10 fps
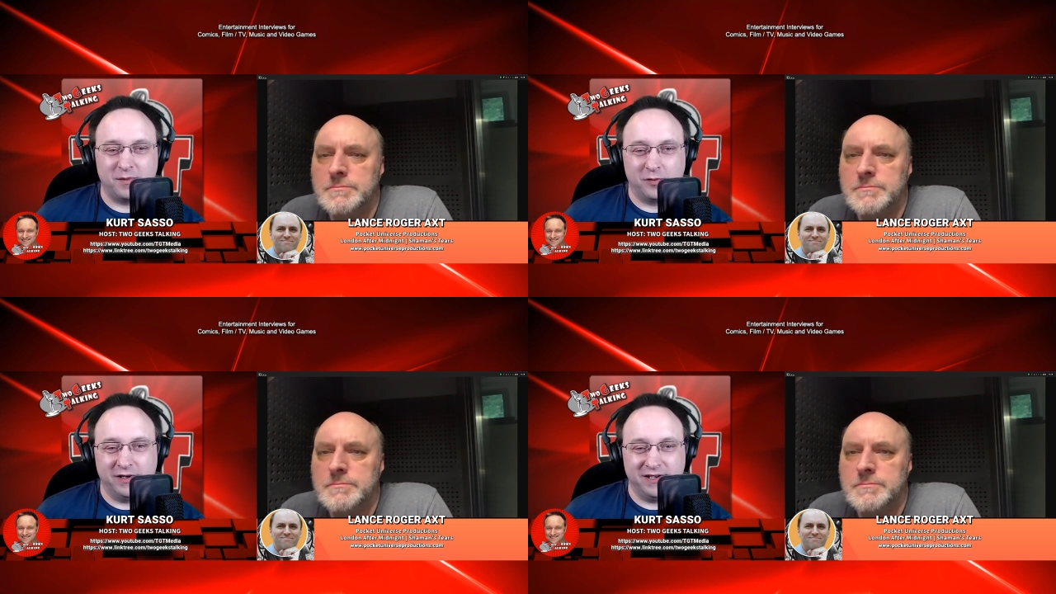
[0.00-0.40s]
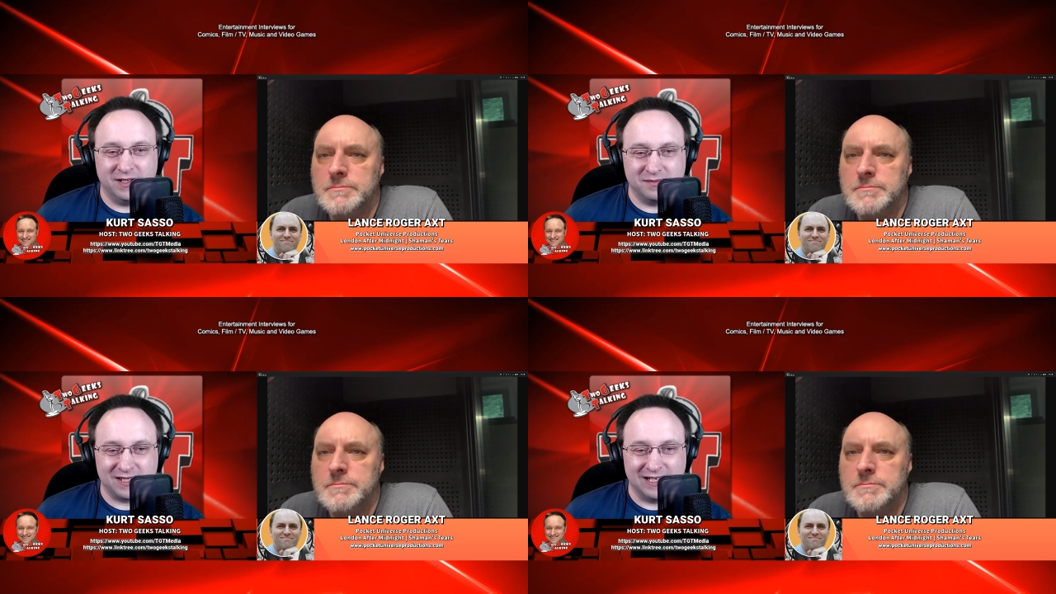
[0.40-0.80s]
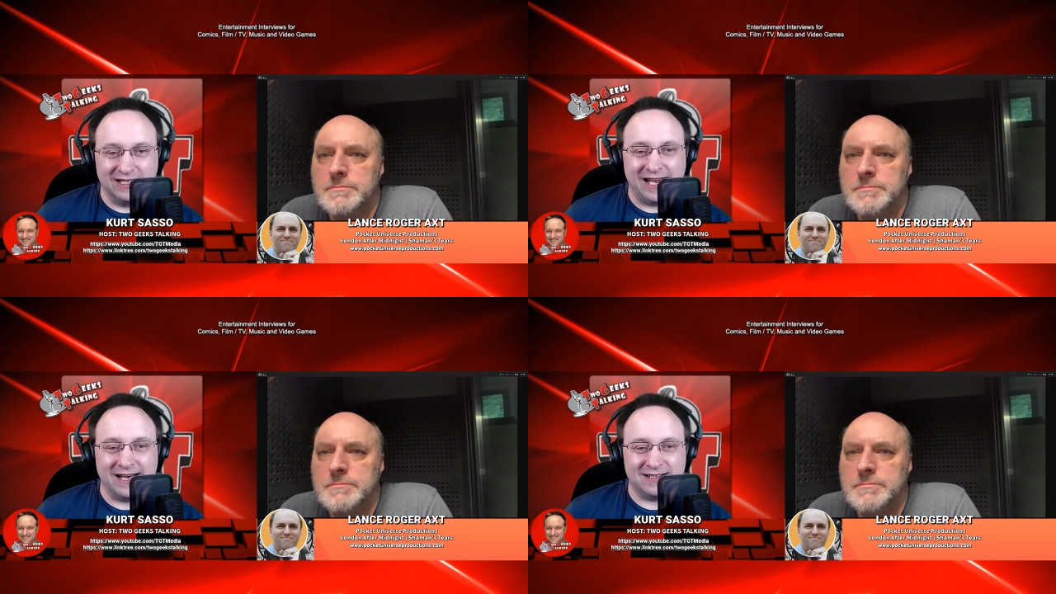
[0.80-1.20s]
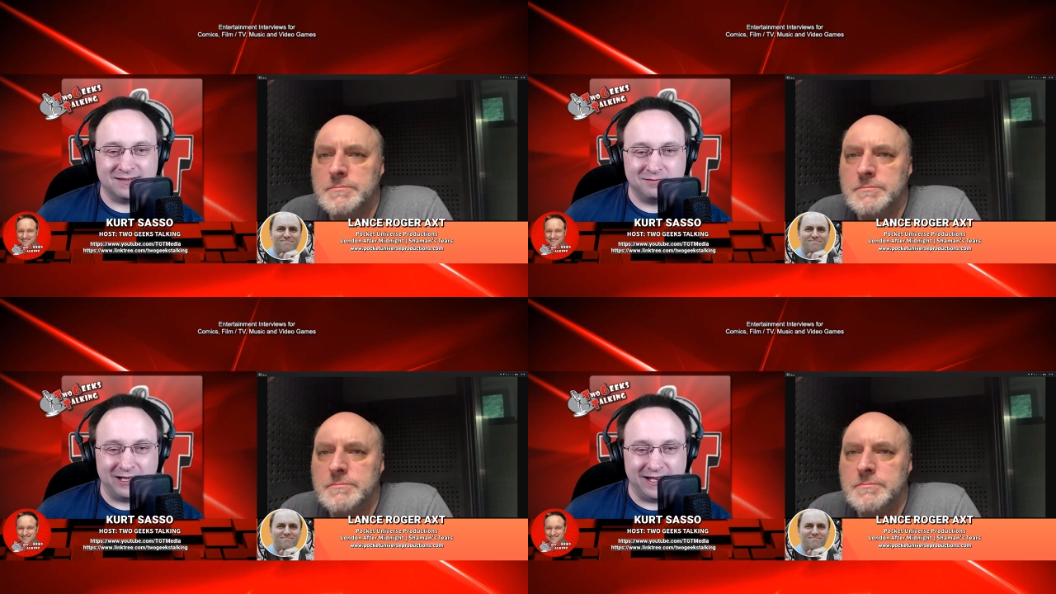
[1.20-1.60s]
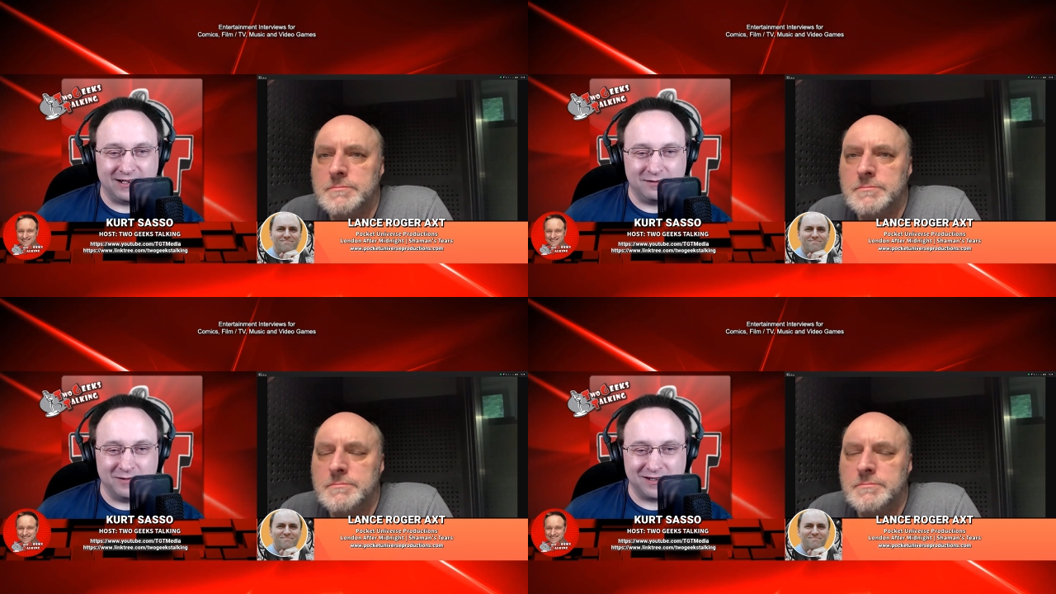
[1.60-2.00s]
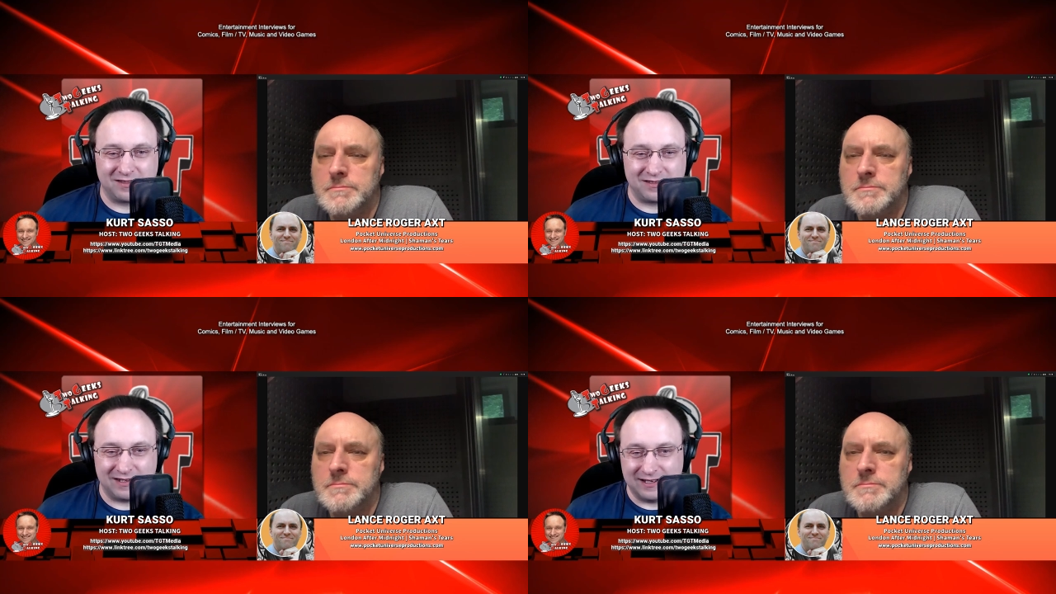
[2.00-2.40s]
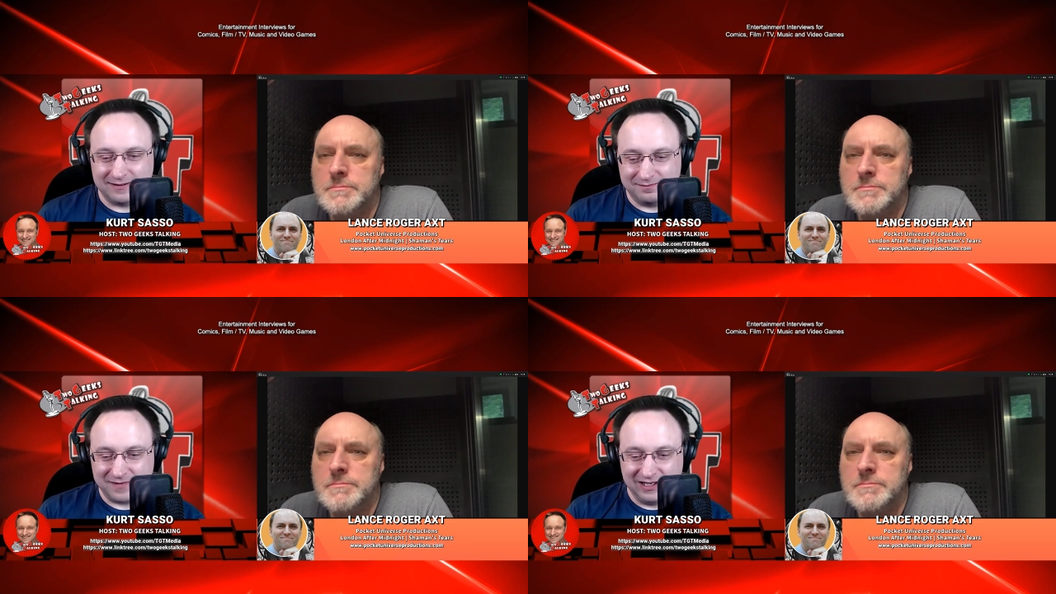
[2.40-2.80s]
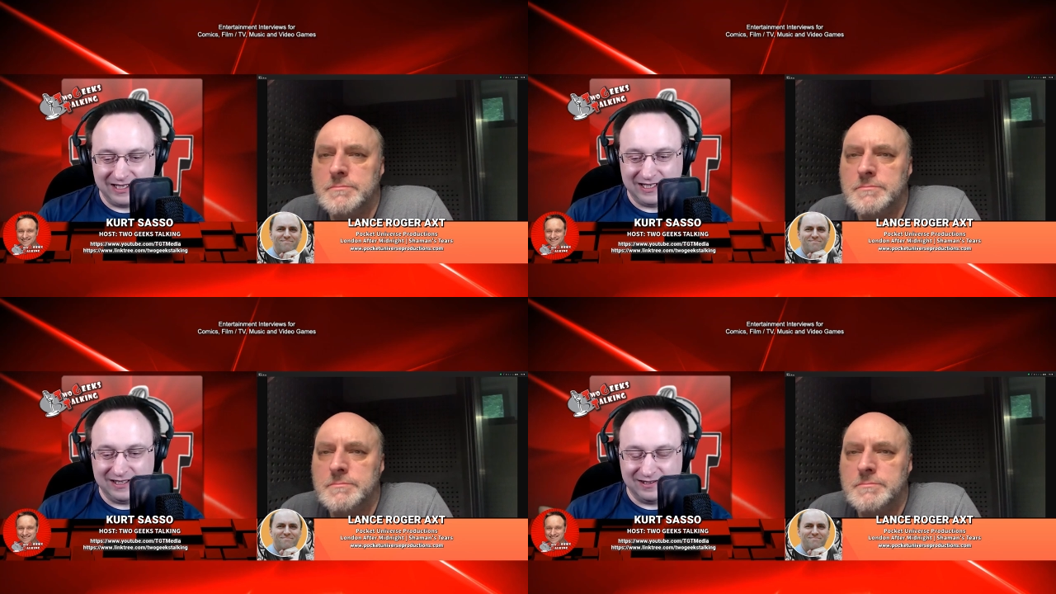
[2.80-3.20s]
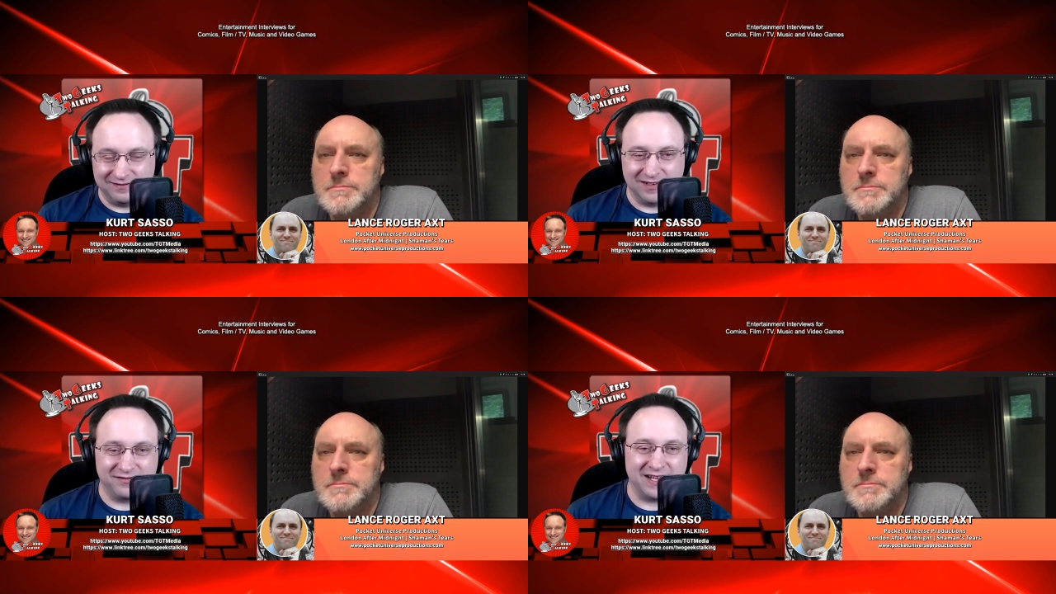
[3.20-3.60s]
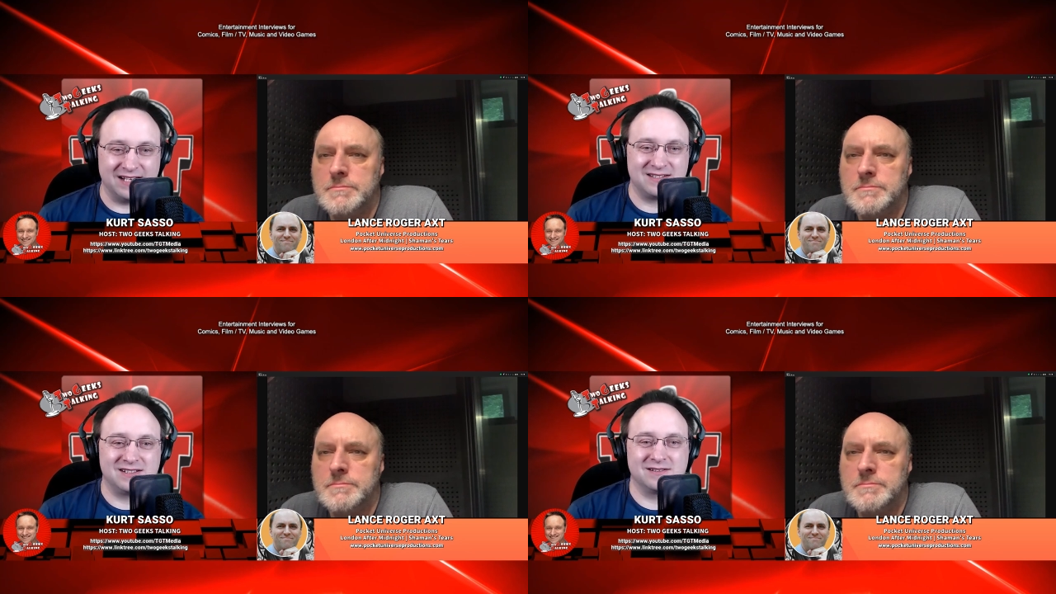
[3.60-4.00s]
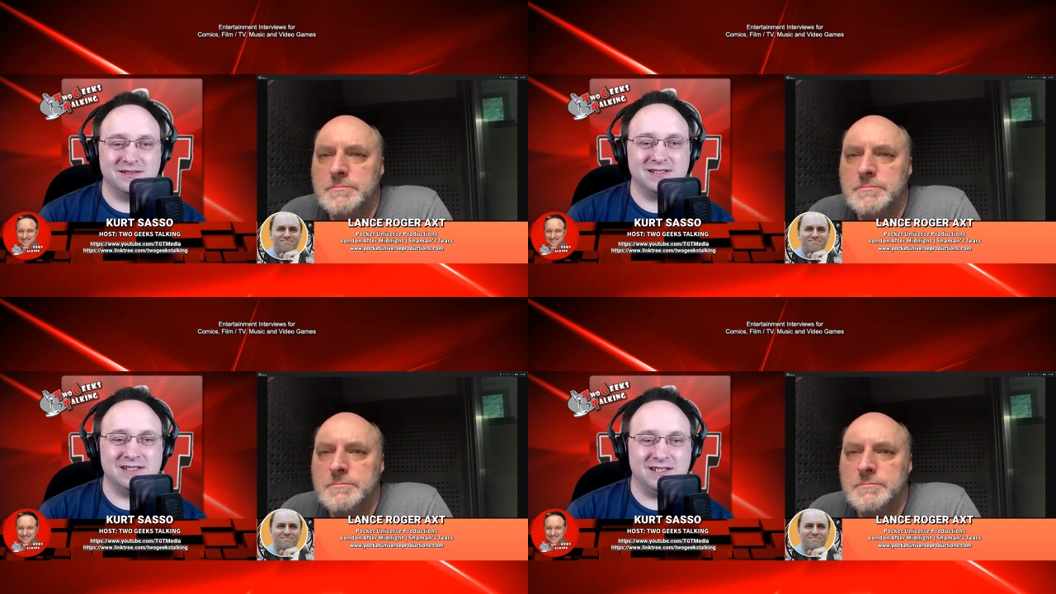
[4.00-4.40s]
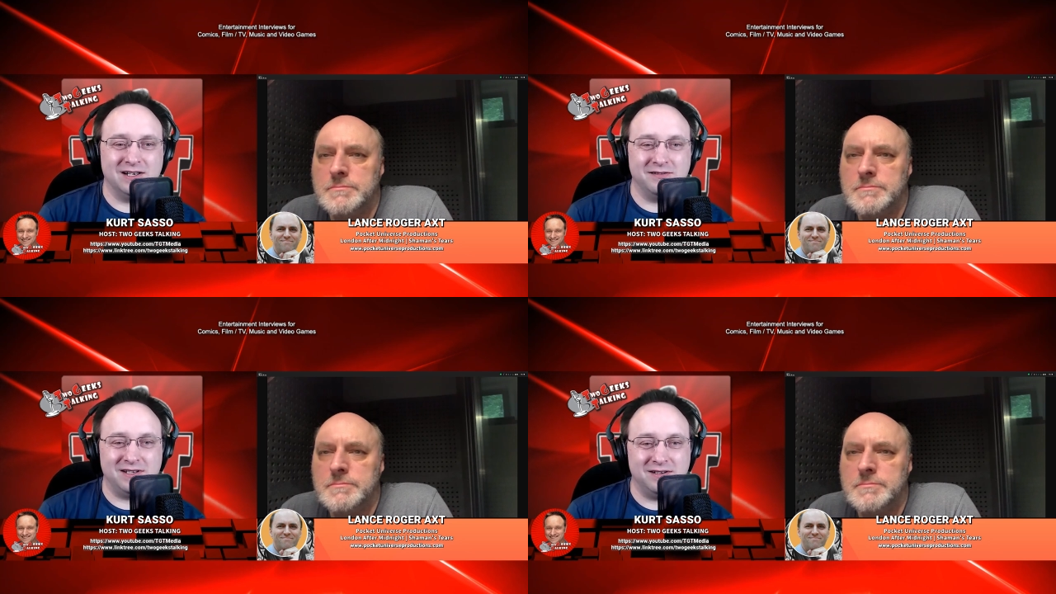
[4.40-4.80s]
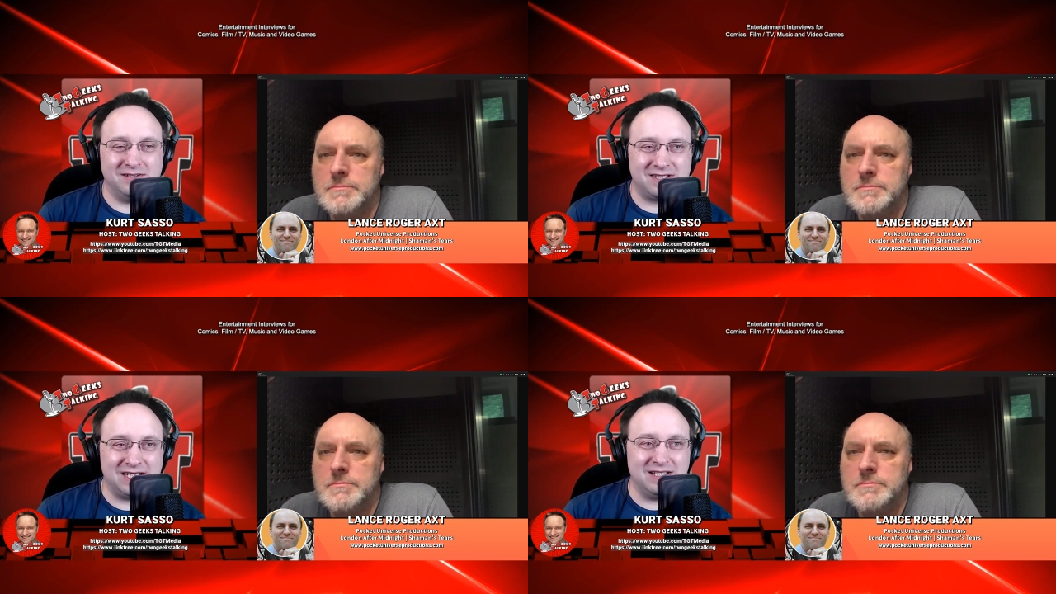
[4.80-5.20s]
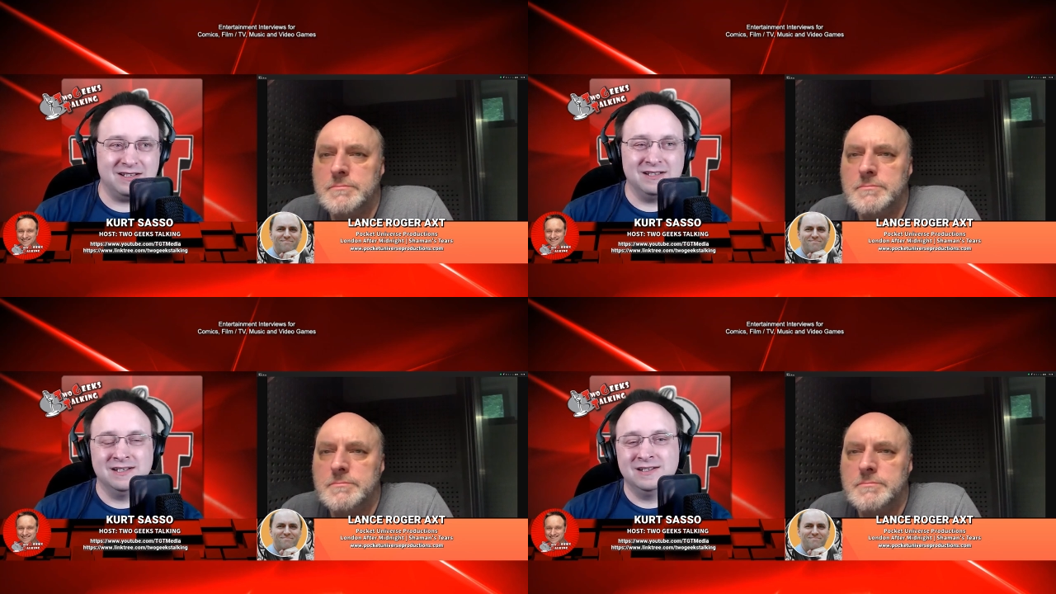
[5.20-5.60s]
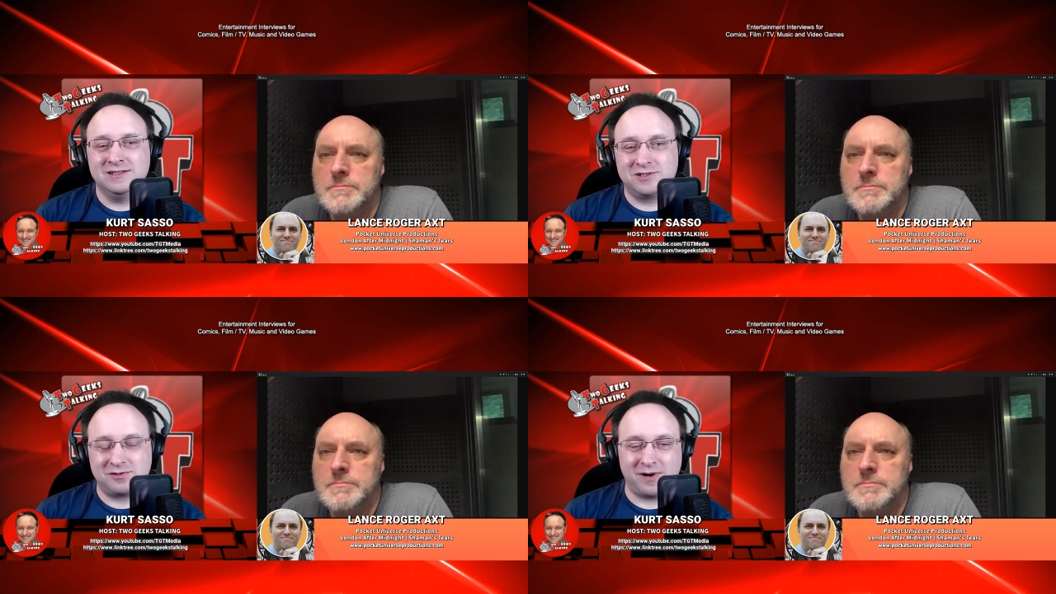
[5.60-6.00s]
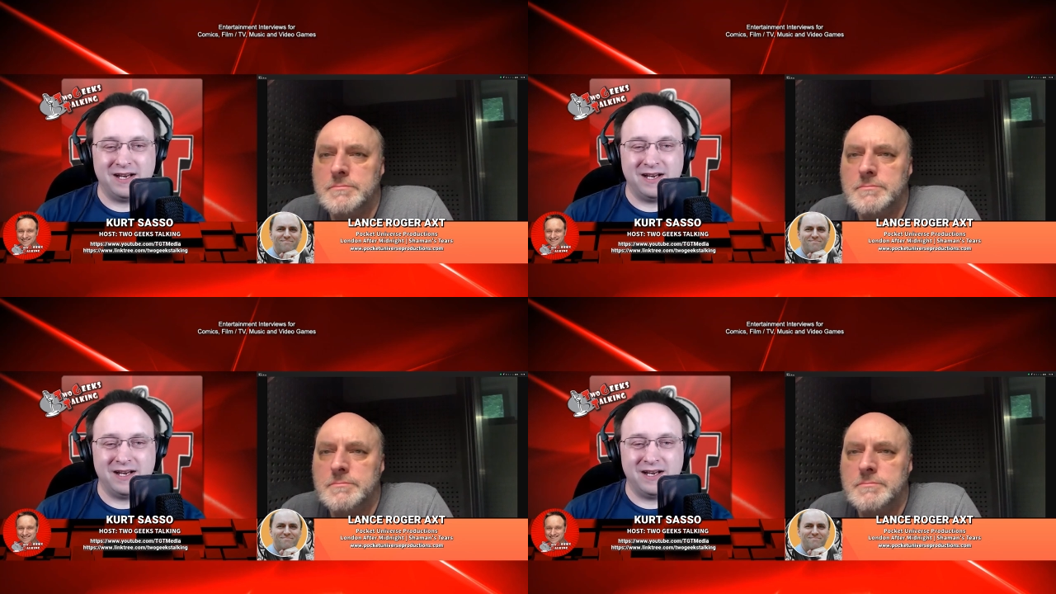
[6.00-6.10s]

Speaker 1: Williams in Aladdin playing with um, the lead of, of that series, and you know you, you see trained